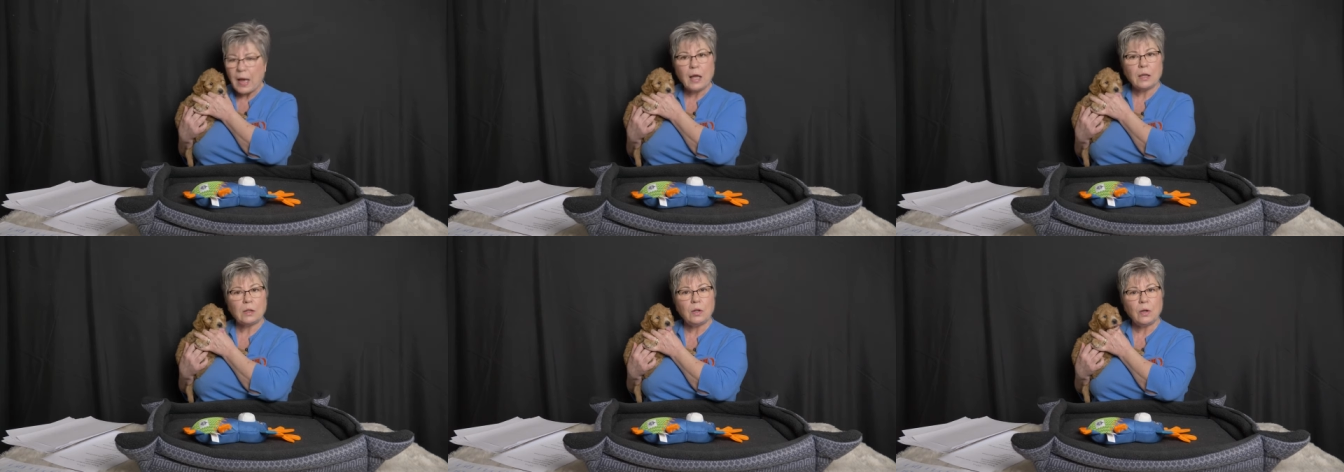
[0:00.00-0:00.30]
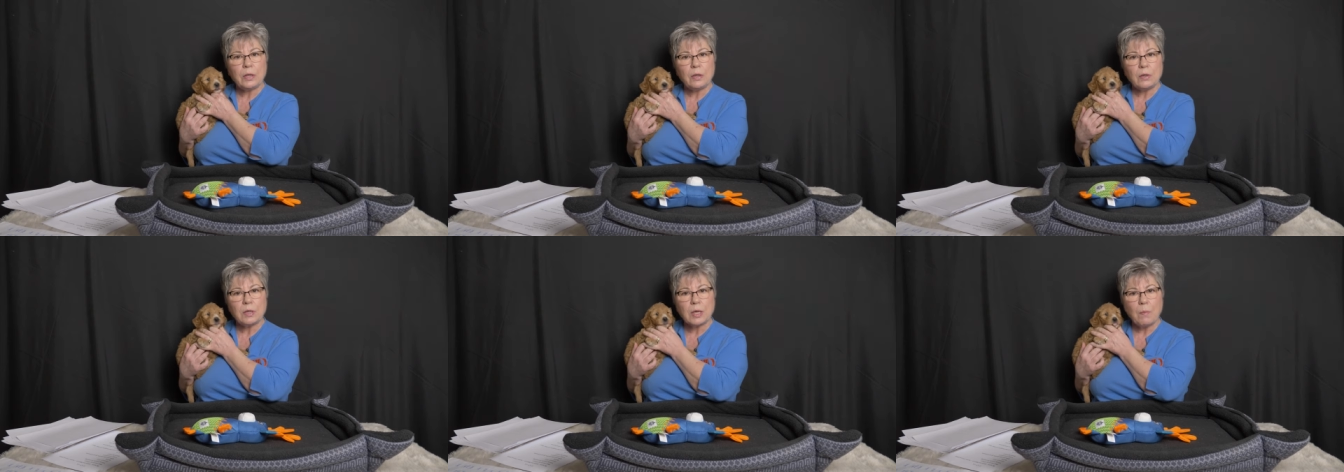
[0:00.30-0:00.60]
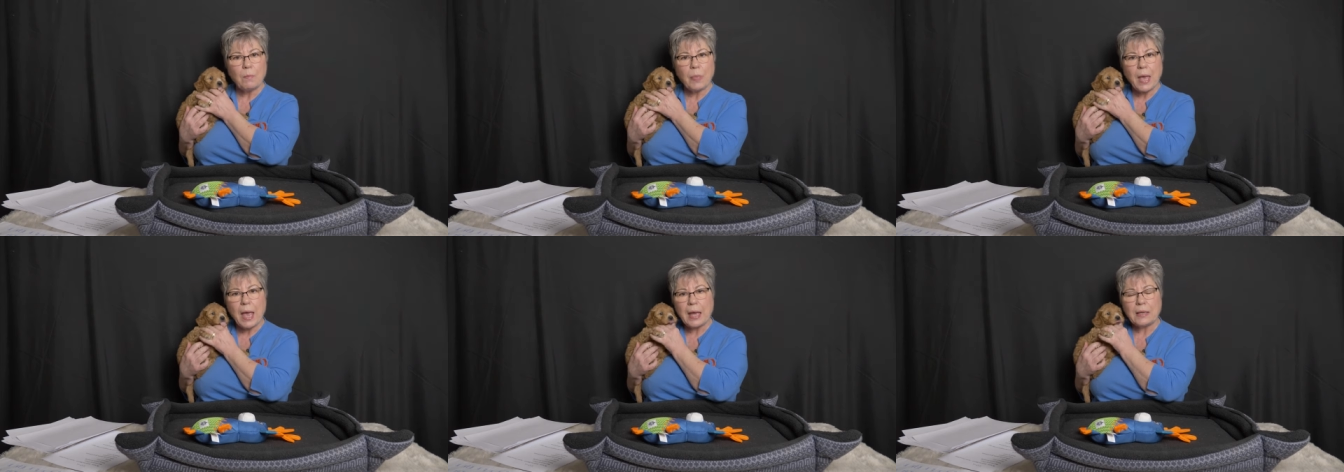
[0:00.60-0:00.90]
A loyal
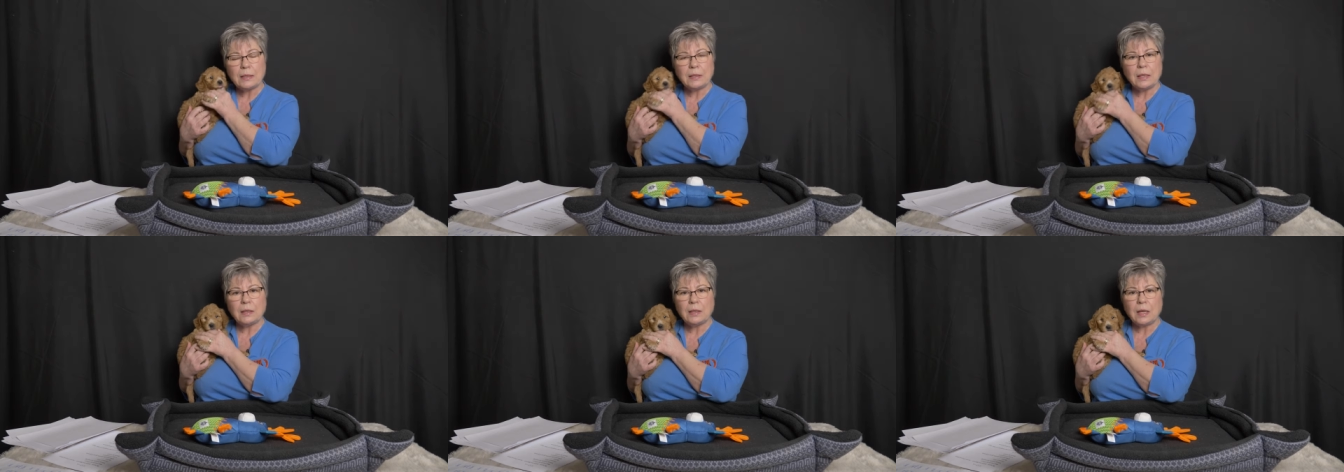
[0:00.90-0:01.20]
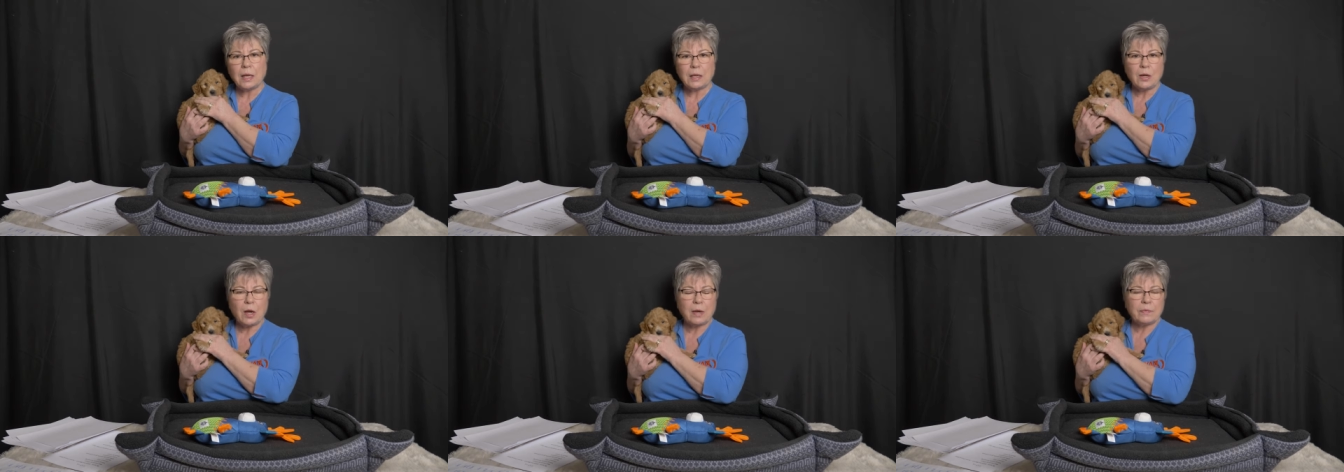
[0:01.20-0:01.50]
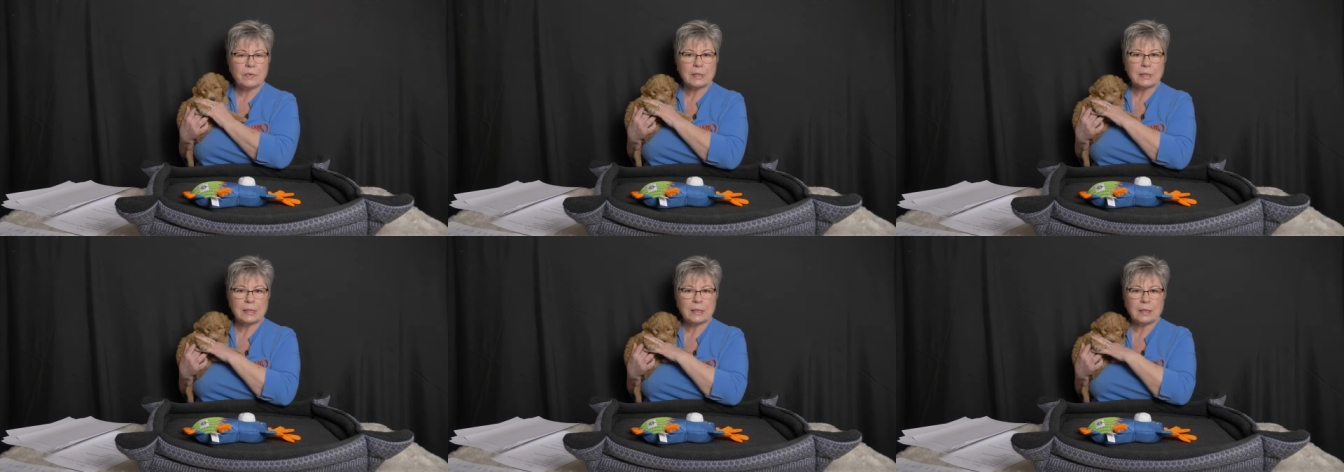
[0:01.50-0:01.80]
companion, and
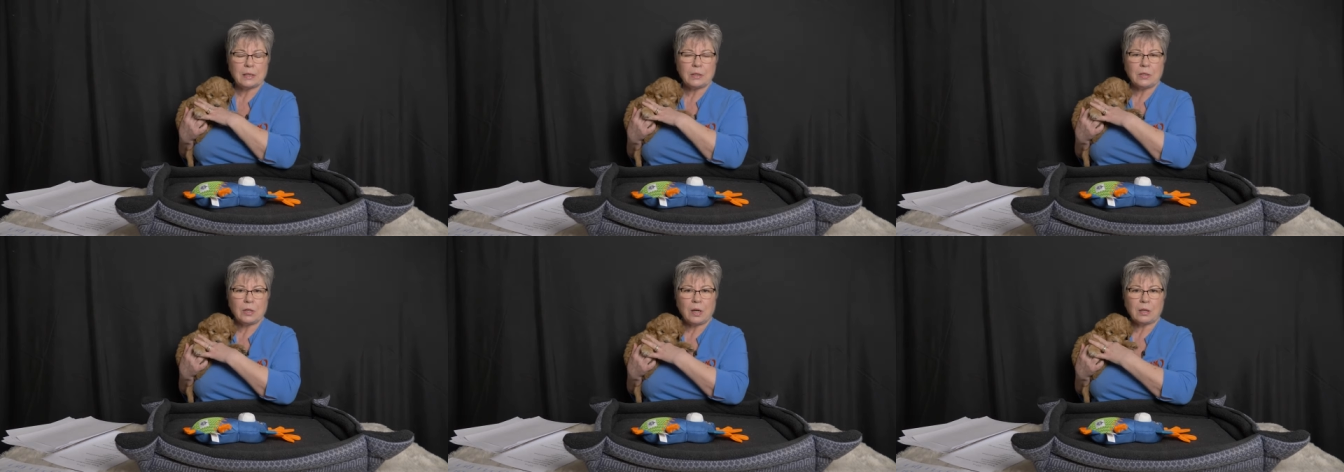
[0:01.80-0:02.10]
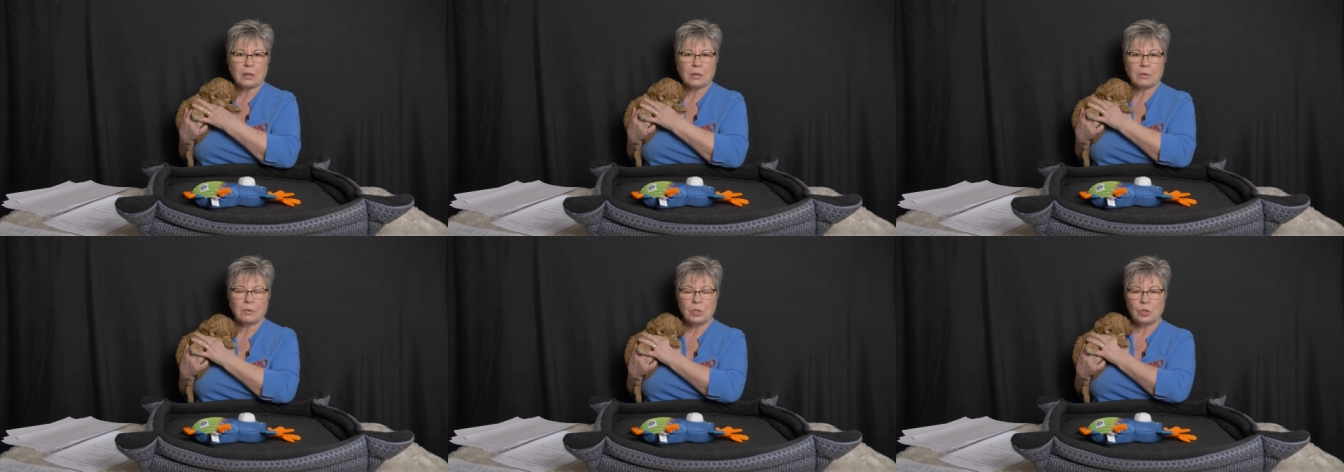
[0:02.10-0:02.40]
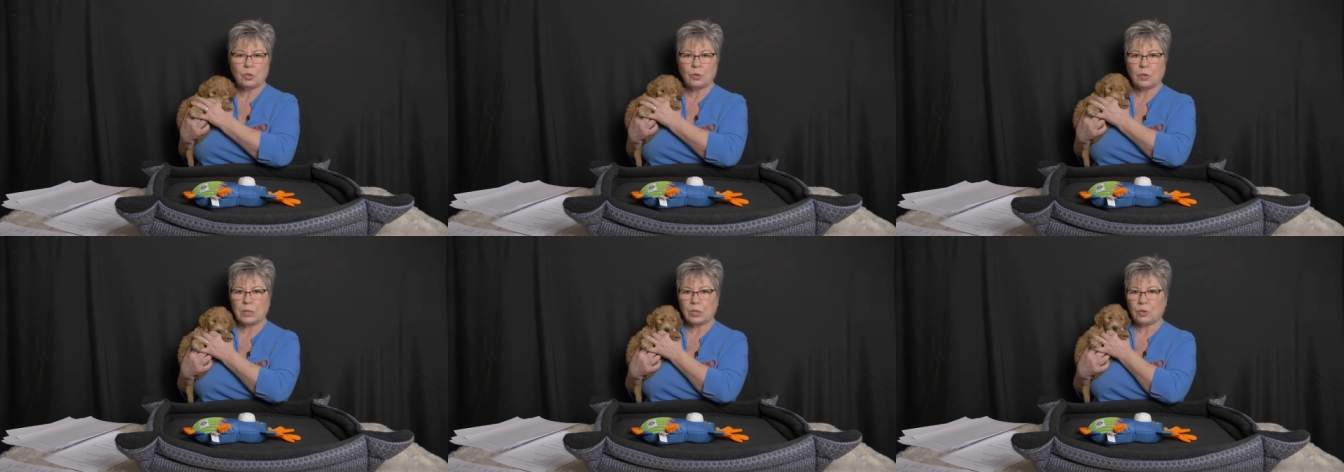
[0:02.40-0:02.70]
obviously a dog who
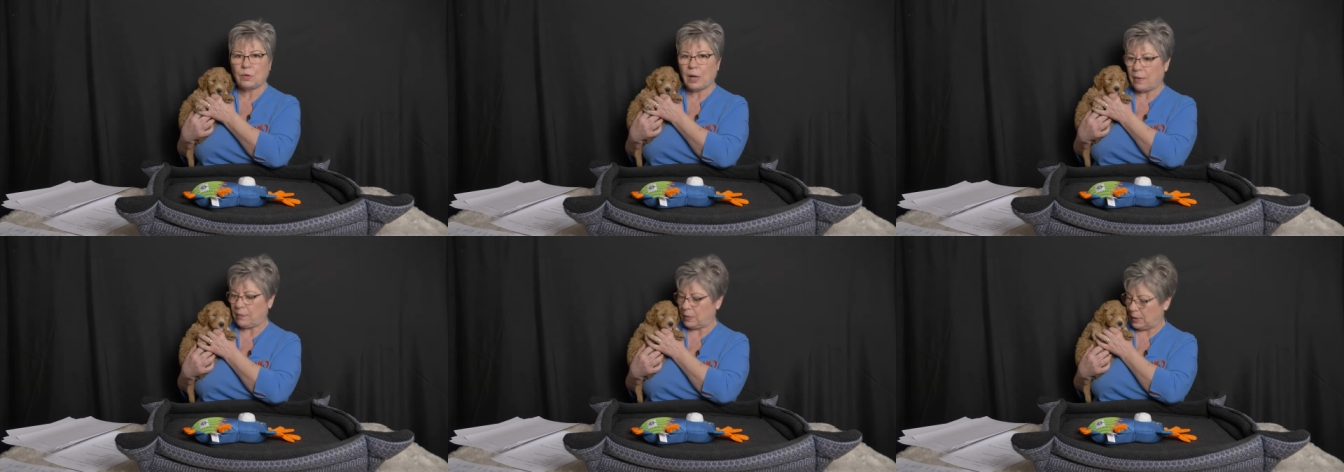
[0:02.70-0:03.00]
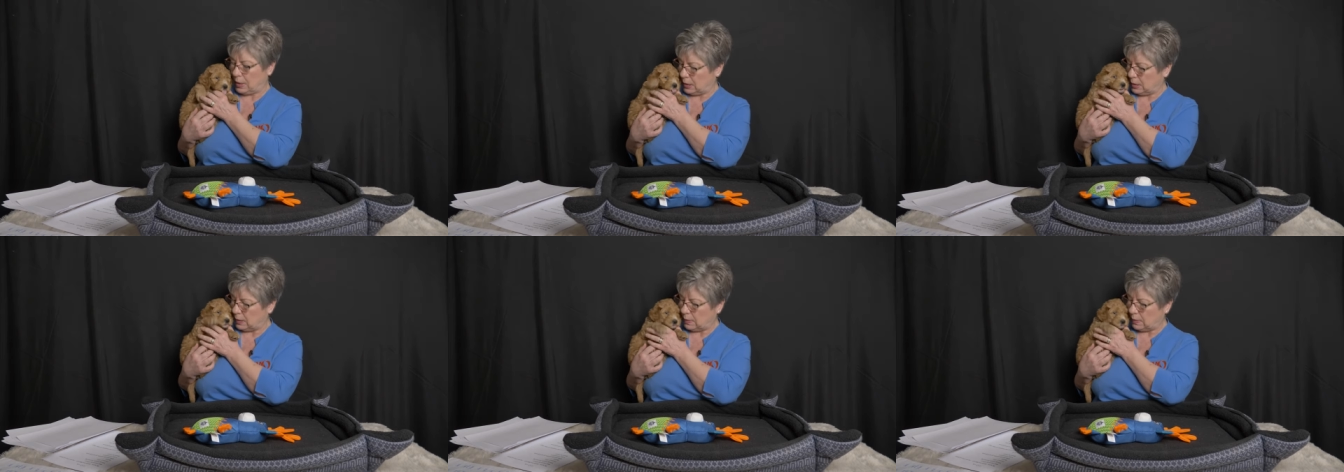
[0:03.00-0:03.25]
enjoys traveling,